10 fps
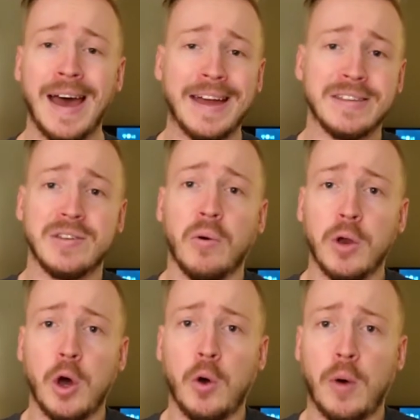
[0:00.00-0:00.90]
I just don't
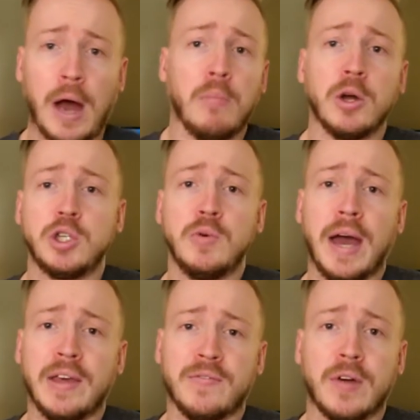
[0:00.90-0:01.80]
know how much you
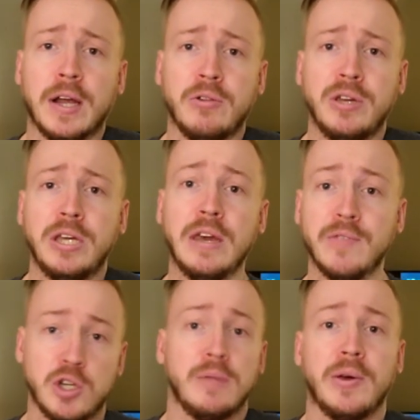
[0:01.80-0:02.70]
guys, frankly, give
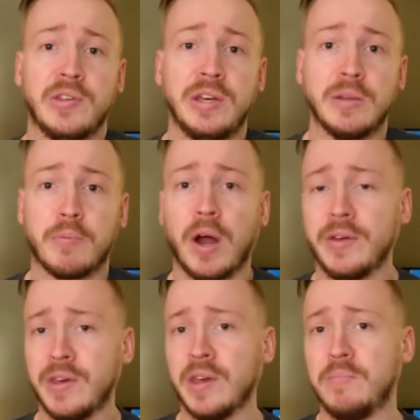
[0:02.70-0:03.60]
a shit about seeing the
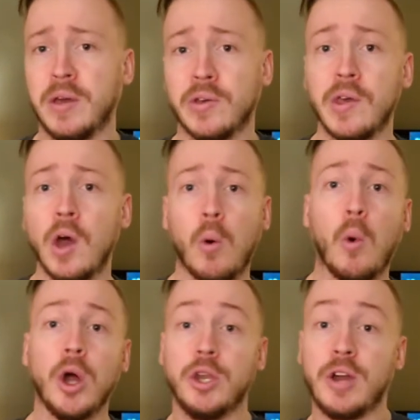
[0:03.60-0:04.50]
process, because
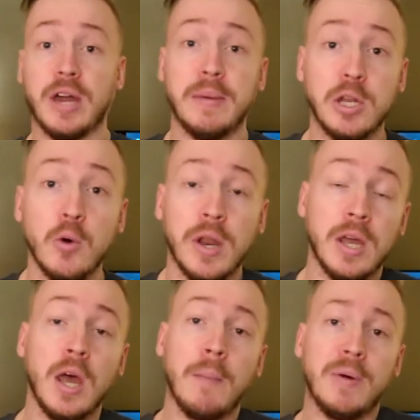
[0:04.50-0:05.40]
one, you're not going to be doing
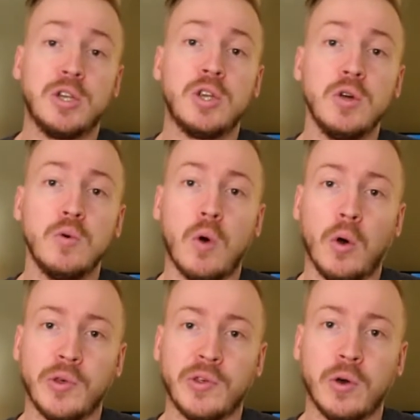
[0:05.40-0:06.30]
it, but two,
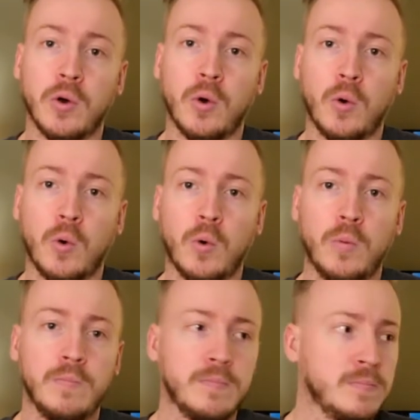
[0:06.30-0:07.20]
also,